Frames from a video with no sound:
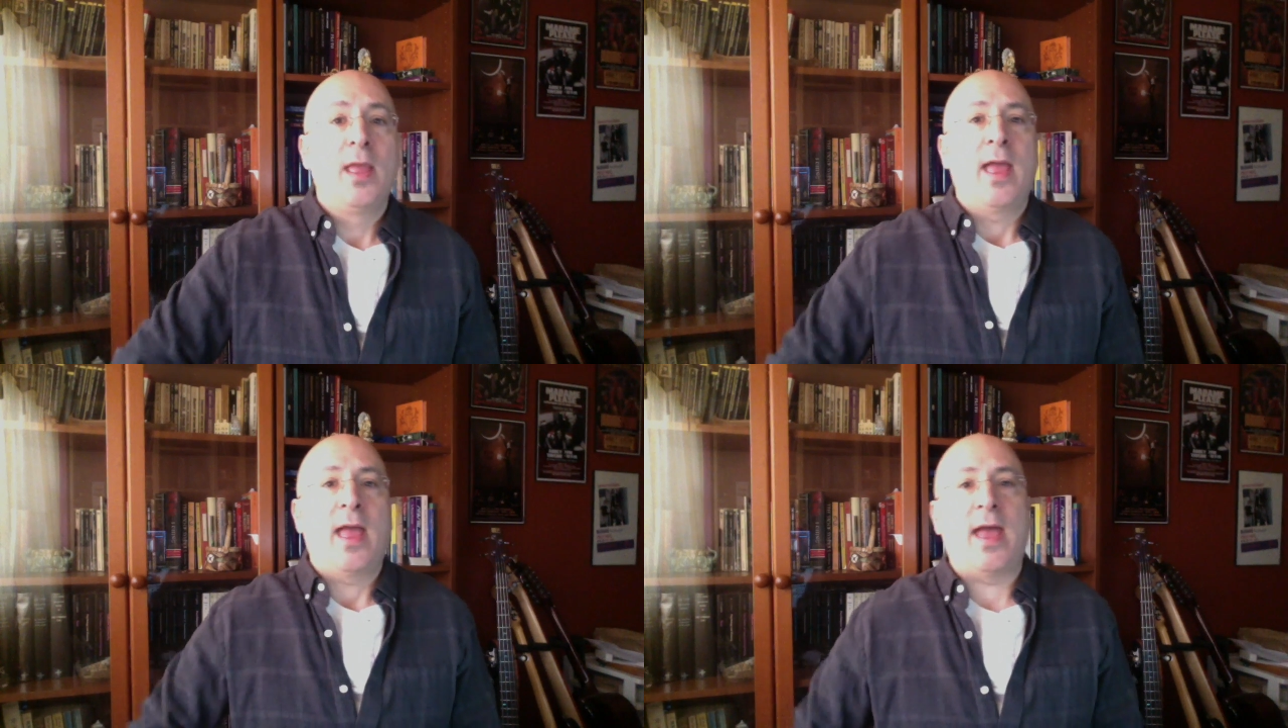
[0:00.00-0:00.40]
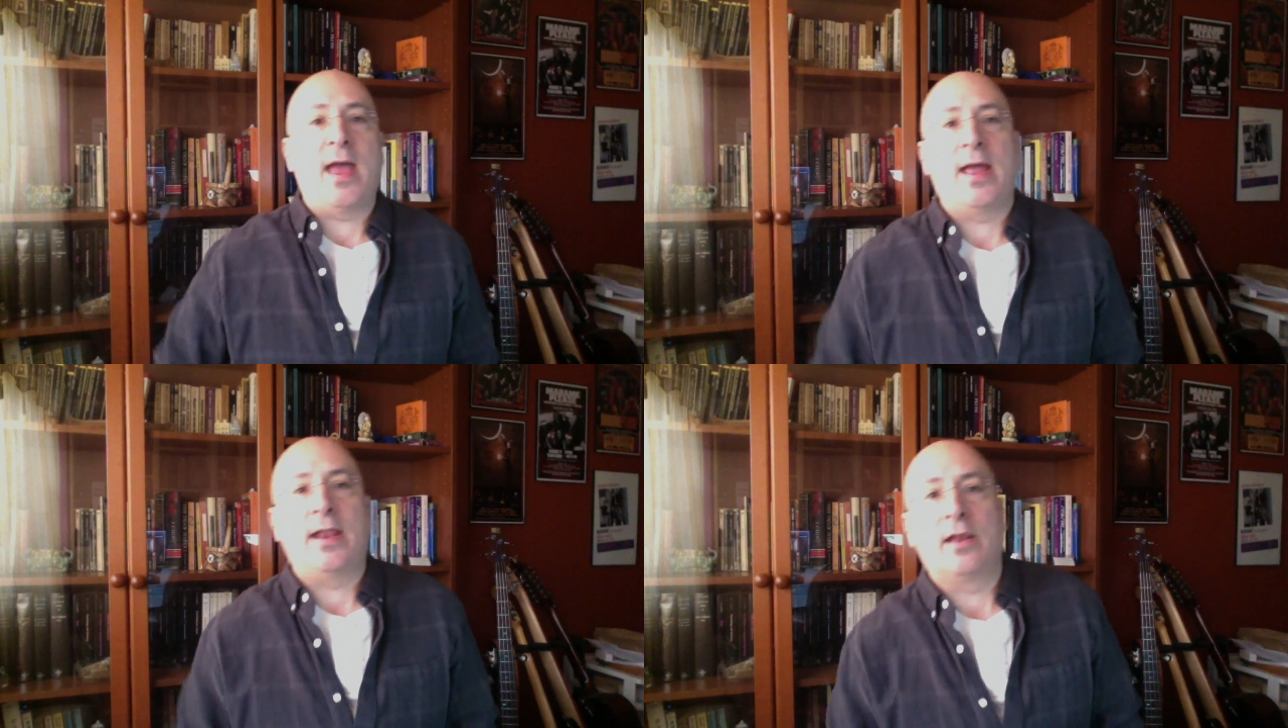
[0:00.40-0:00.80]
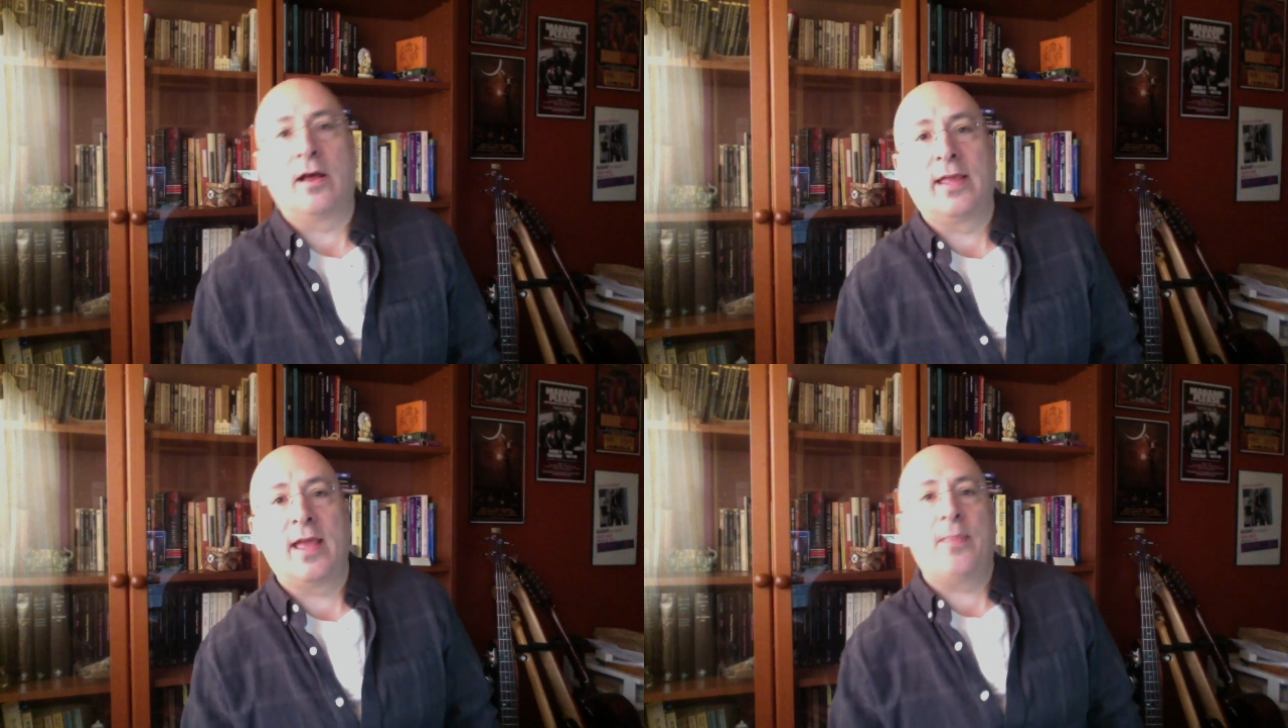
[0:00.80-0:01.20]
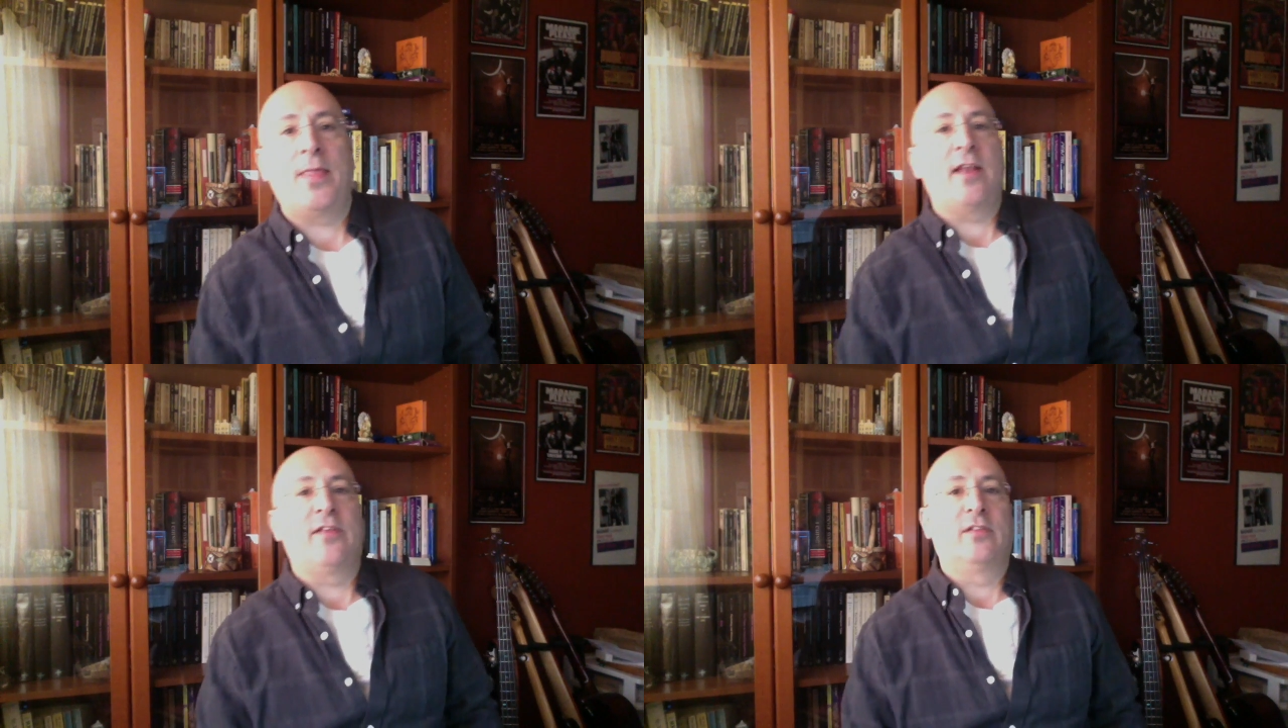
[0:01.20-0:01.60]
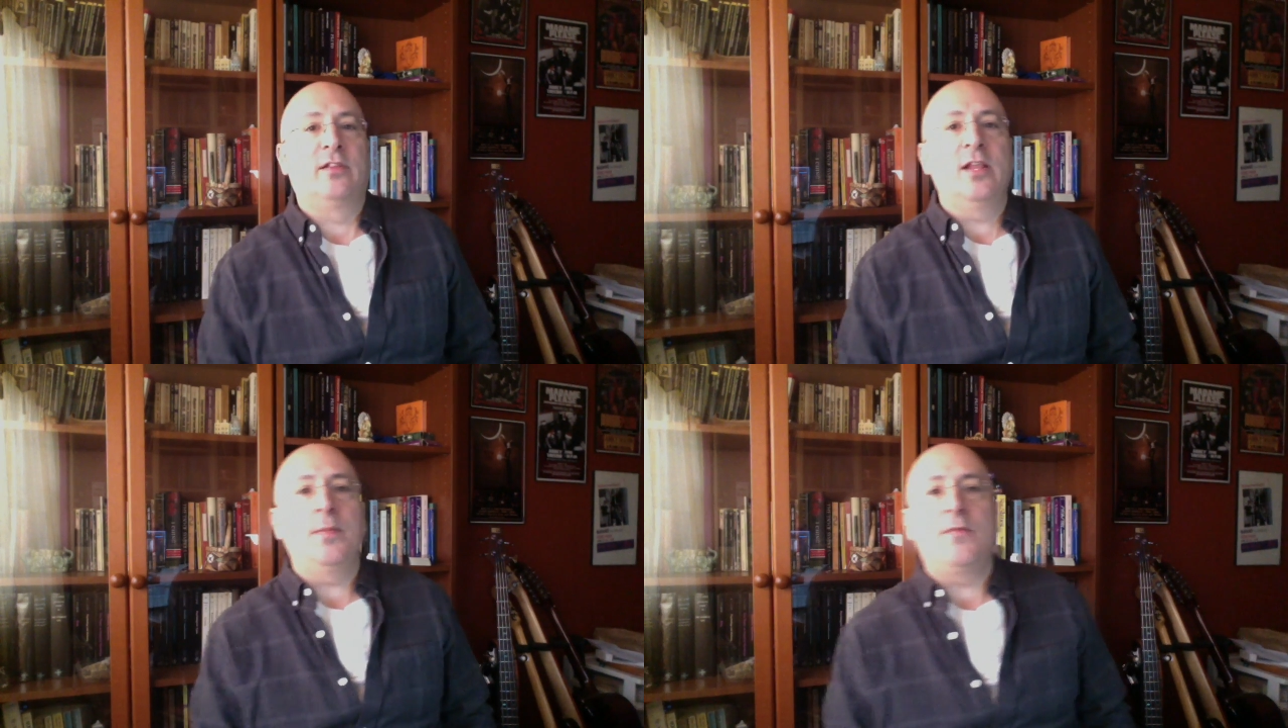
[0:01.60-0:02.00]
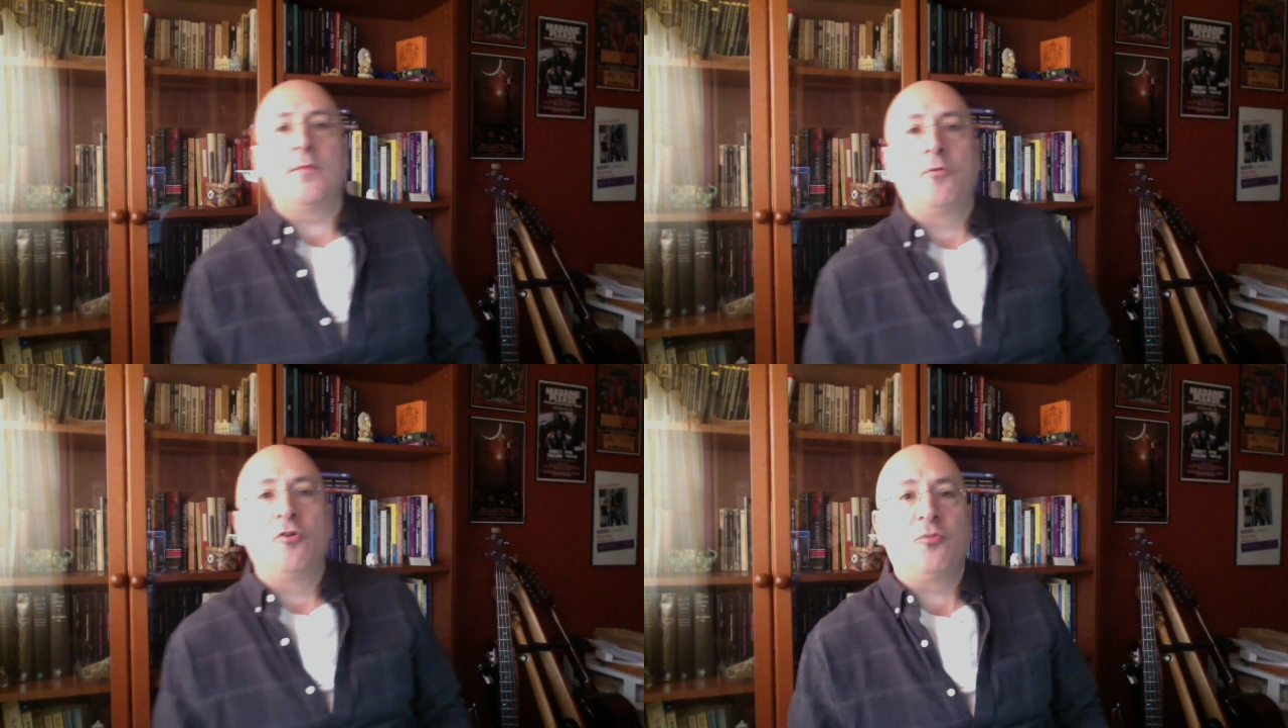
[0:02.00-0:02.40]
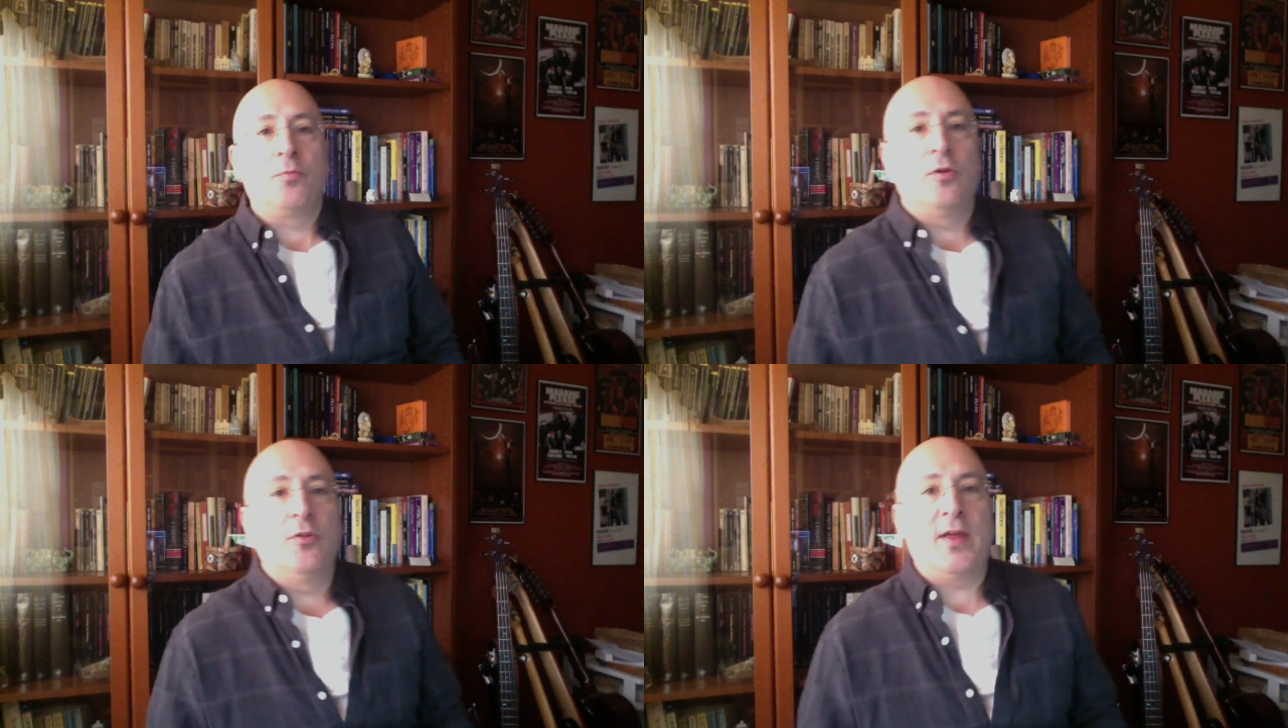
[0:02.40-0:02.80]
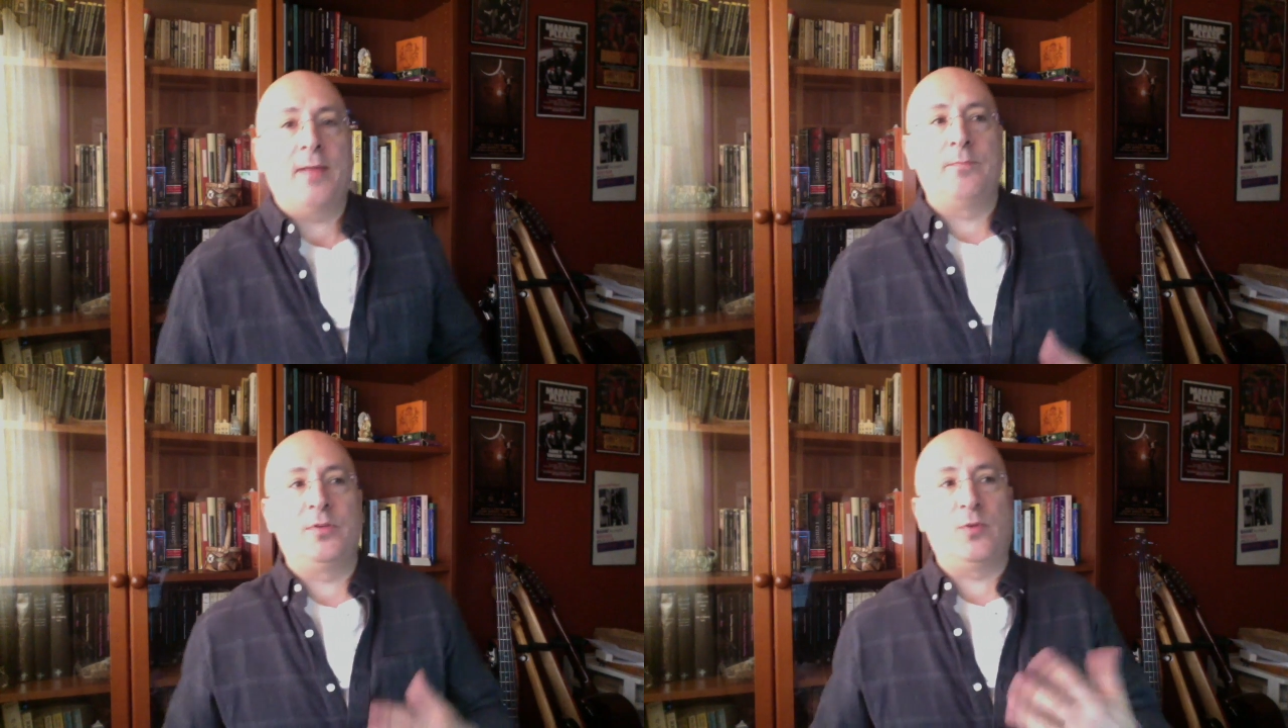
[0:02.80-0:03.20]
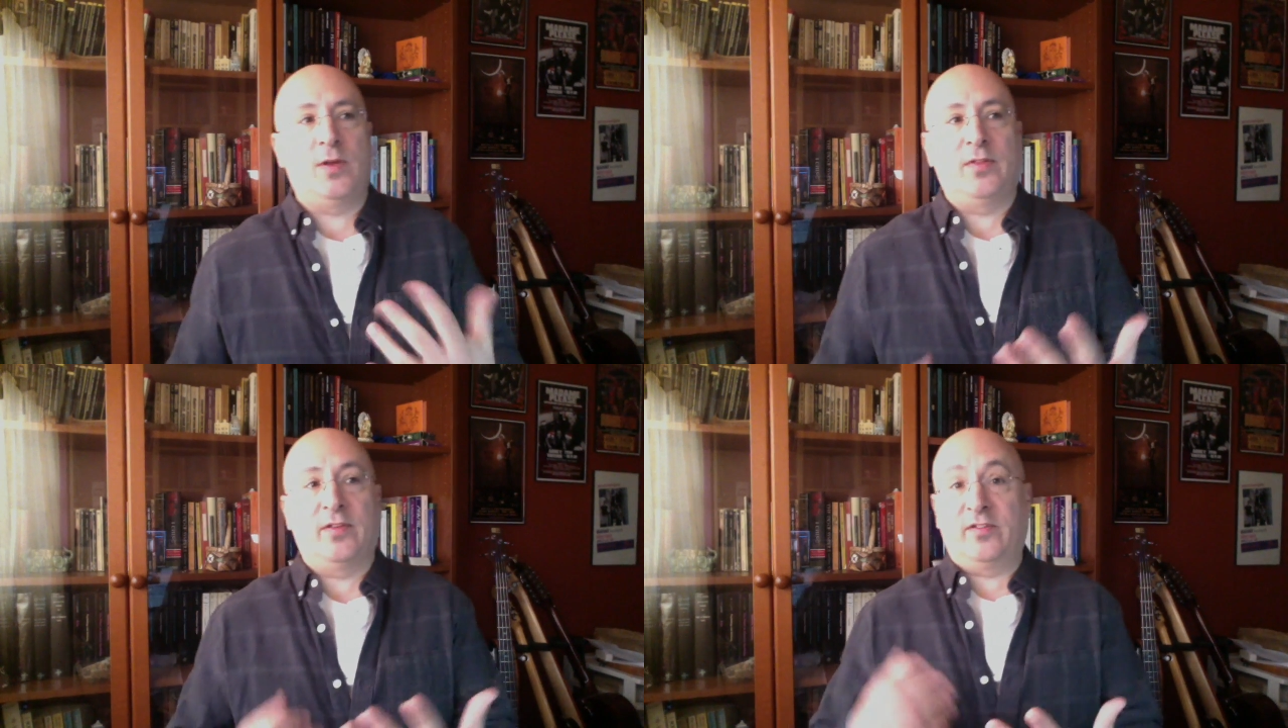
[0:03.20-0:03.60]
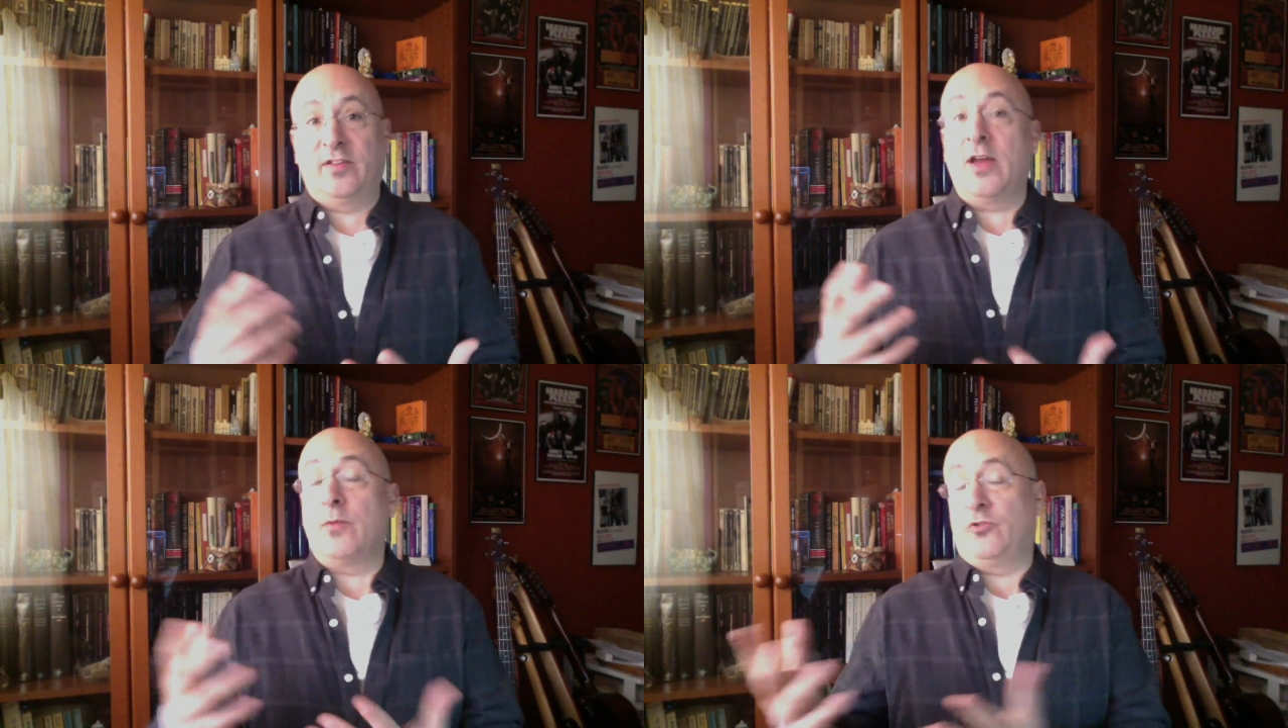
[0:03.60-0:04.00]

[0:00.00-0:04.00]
and again, that is a little bit of a push-pull then between the sun,